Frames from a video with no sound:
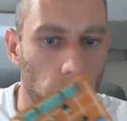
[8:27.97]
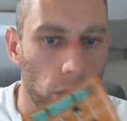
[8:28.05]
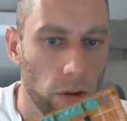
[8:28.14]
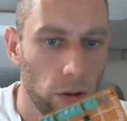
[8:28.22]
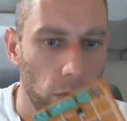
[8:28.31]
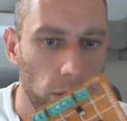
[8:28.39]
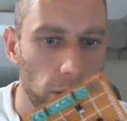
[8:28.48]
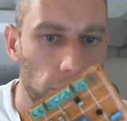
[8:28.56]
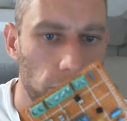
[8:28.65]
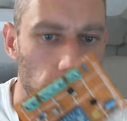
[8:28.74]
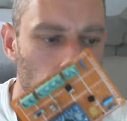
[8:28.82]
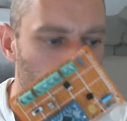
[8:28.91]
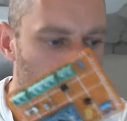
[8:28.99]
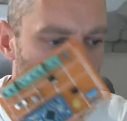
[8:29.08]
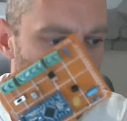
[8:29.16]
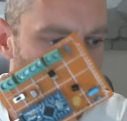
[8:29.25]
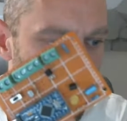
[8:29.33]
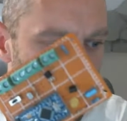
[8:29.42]
so I'll need to
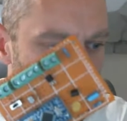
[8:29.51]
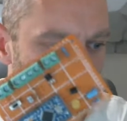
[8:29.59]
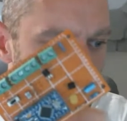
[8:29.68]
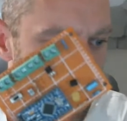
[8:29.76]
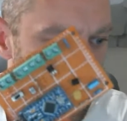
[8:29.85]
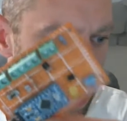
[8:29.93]
update the code on